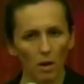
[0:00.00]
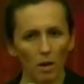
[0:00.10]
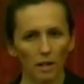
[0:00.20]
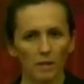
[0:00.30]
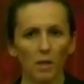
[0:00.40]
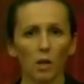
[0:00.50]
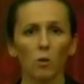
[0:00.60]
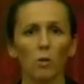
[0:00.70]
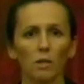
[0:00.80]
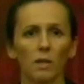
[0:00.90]
It's not
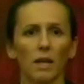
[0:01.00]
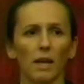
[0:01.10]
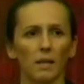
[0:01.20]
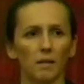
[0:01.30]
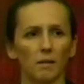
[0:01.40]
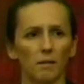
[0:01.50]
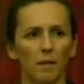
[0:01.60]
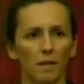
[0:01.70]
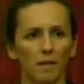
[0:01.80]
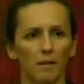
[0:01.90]
always the case
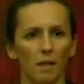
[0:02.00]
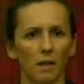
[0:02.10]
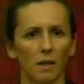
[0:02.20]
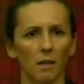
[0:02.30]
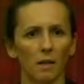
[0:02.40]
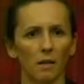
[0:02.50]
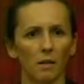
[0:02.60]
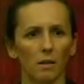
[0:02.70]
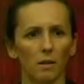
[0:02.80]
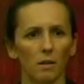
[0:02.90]
that
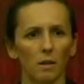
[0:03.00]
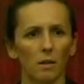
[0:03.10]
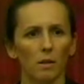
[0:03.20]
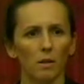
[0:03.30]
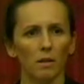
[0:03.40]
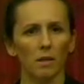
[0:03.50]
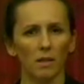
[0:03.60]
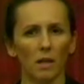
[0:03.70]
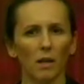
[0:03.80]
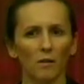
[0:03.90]
this
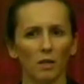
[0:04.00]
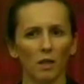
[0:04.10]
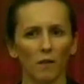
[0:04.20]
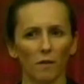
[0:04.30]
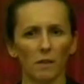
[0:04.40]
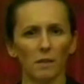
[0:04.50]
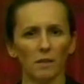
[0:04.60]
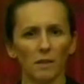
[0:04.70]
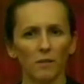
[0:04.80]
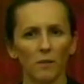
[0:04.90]
kind of stuff
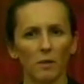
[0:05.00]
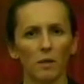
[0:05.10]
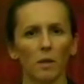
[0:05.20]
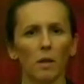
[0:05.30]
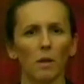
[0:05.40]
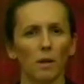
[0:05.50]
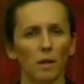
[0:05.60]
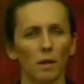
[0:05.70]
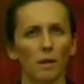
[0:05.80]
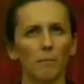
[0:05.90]
is even
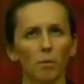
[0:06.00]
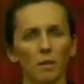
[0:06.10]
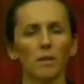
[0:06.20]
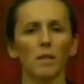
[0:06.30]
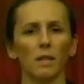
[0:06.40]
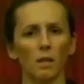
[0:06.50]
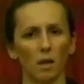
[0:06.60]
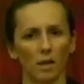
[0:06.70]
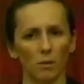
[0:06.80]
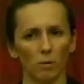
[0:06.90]
implicitly
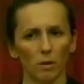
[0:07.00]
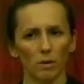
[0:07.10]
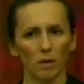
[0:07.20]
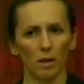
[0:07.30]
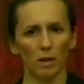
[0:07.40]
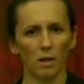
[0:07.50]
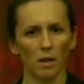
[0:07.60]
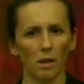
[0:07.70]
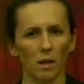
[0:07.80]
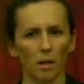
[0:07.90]
aligned with
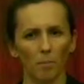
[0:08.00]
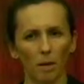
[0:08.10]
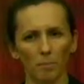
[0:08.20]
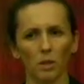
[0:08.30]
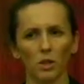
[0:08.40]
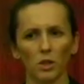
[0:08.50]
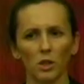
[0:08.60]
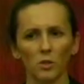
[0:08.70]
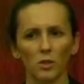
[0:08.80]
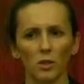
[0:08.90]
population
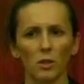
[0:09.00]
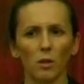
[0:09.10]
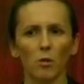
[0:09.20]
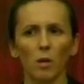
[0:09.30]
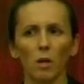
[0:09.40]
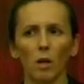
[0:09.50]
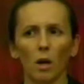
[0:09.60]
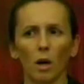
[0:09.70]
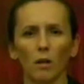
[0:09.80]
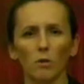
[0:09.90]
interest, though.
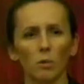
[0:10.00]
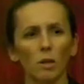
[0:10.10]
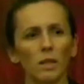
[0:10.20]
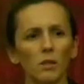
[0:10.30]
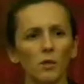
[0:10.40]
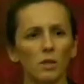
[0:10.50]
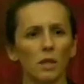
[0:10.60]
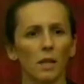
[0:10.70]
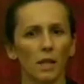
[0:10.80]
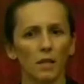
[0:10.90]
There was a really
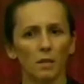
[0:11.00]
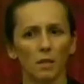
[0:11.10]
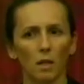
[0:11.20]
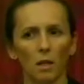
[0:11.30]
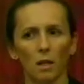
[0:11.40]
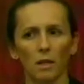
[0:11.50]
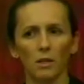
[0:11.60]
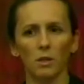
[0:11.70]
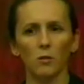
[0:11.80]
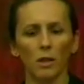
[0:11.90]
interesting case
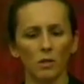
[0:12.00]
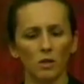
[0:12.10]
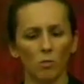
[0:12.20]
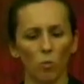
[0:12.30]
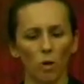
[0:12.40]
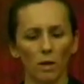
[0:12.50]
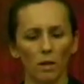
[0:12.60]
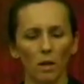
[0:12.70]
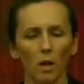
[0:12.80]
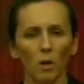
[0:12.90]
in
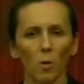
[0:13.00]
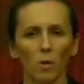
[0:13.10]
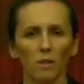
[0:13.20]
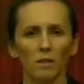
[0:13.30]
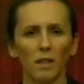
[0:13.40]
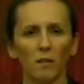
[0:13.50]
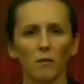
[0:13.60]
2001 where the city